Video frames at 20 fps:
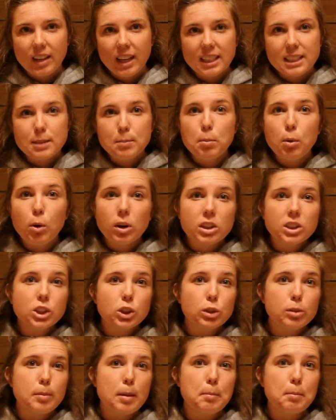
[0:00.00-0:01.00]
It's important
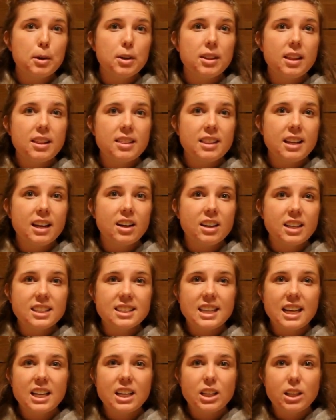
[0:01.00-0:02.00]
to remember that there
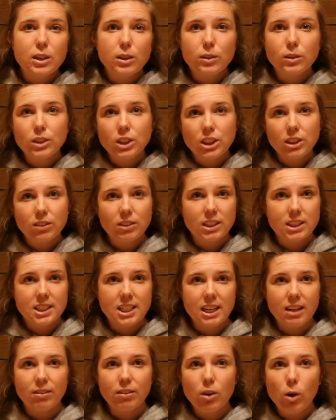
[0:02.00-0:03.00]
is a huge
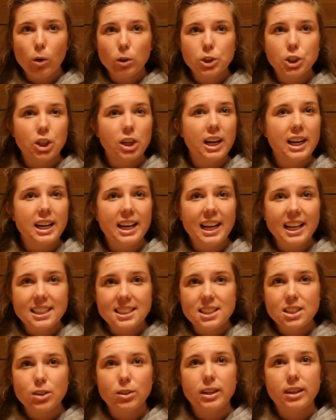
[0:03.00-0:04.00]
diversity of culture and
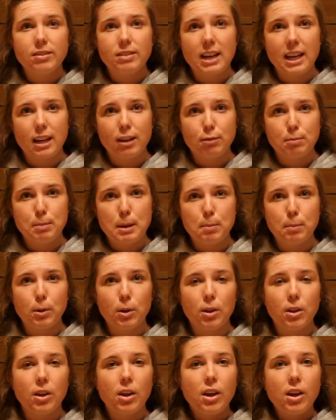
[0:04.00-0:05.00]
history of Native
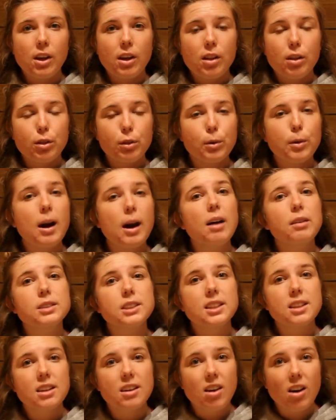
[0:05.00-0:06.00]
people
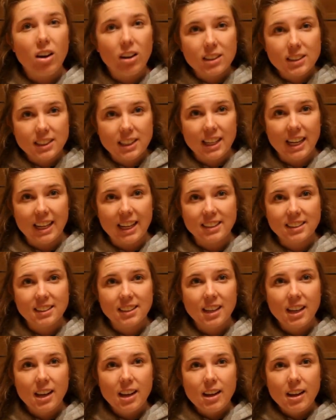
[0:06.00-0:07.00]
throughout the continent.